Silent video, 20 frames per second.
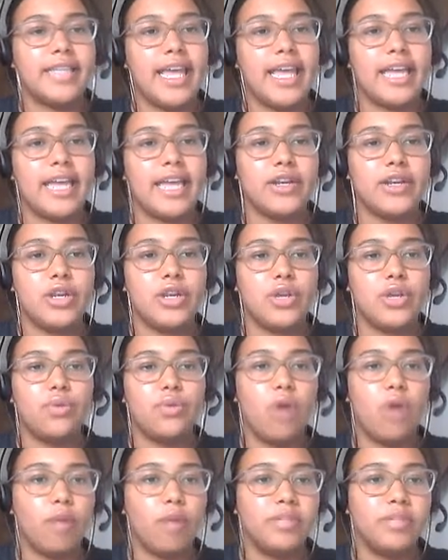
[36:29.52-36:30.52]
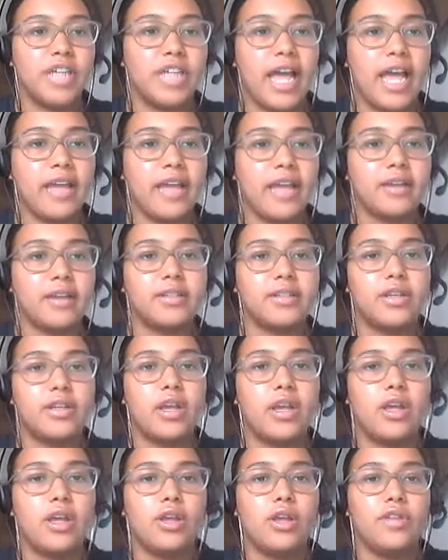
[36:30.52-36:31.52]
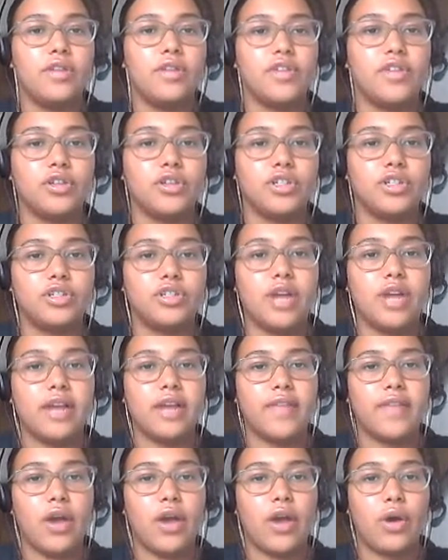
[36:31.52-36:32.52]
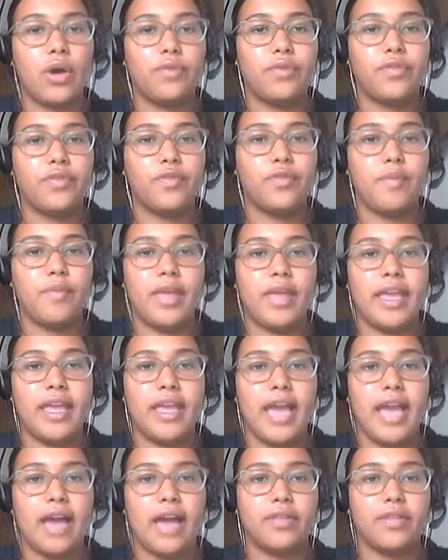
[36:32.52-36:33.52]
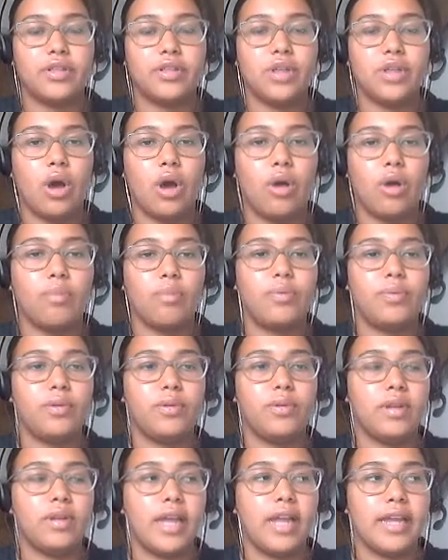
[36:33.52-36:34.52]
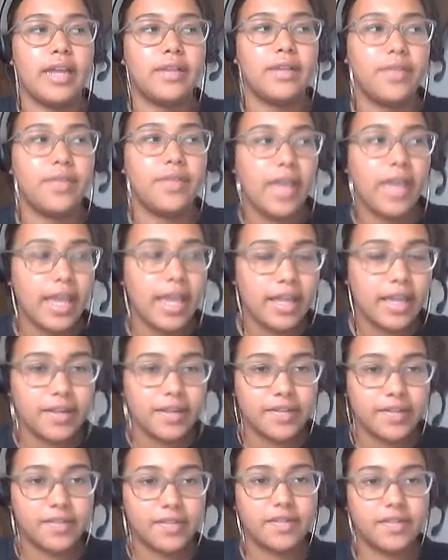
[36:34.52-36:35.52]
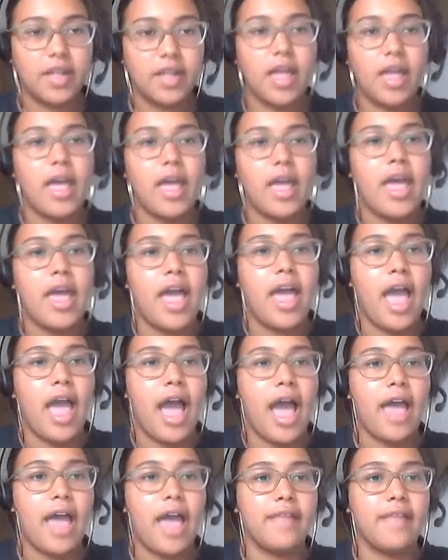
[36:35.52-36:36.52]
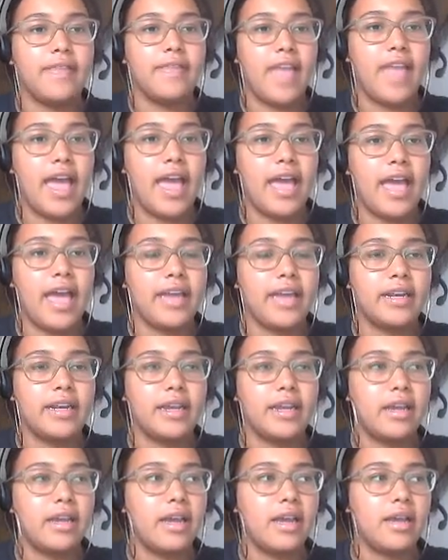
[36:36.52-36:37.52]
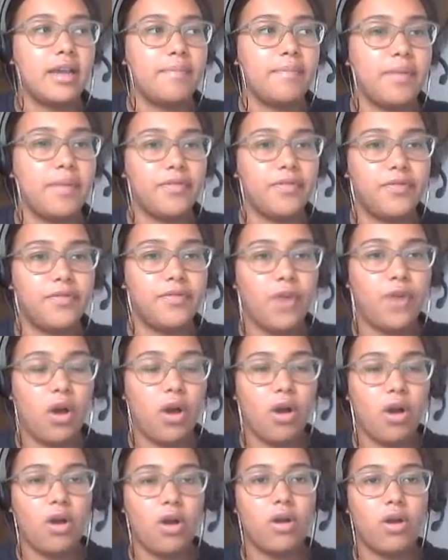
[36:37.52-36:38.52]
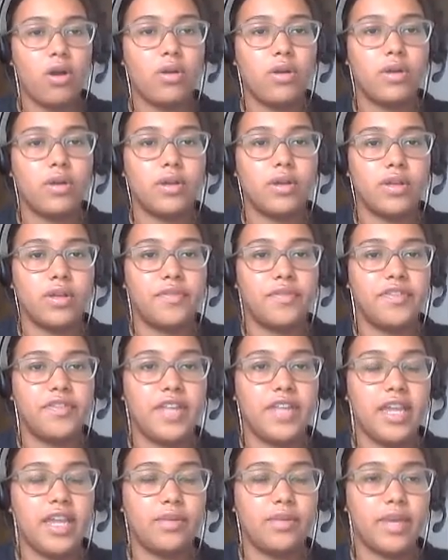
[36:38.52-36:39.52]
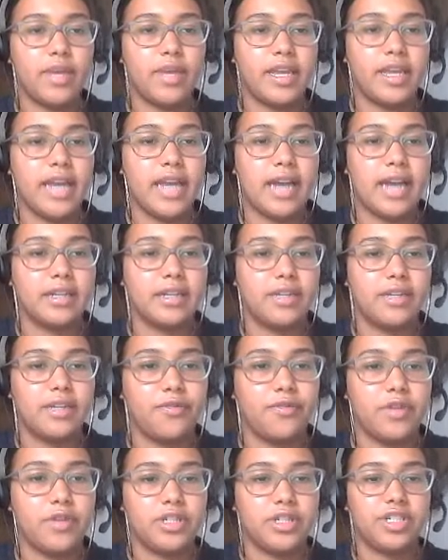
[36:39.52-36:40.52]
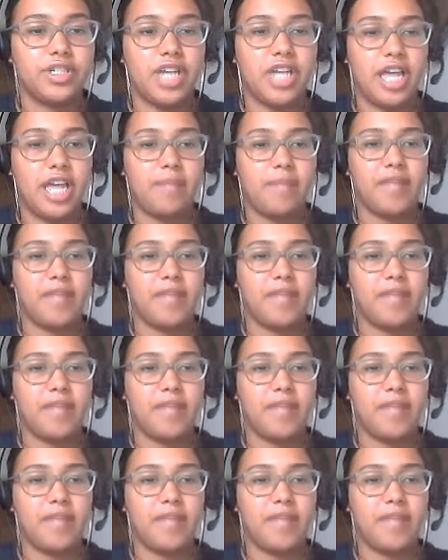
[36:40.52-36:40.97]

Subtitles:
a new object. So just drag that over for me at the top like this. And then before you've seen we can add different shapes,